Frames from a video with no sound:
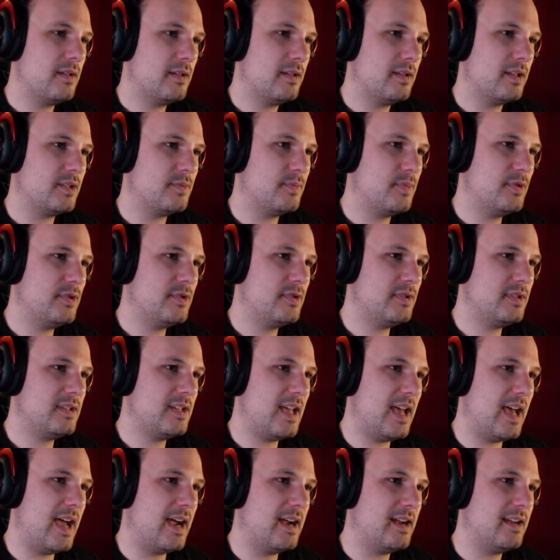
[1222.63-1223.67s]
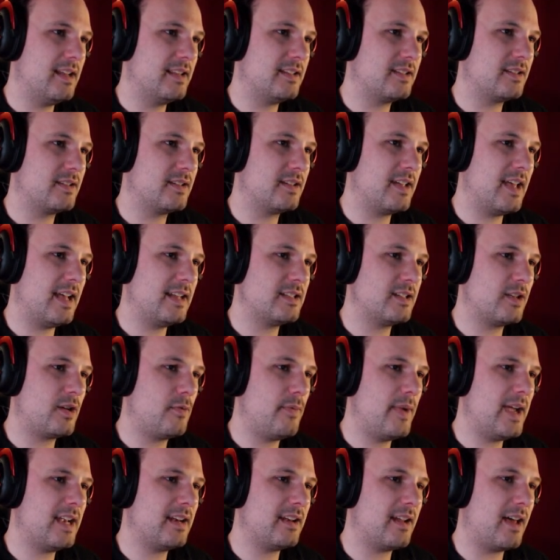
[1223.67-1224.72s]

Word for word: Let's put you there. Let's get the quick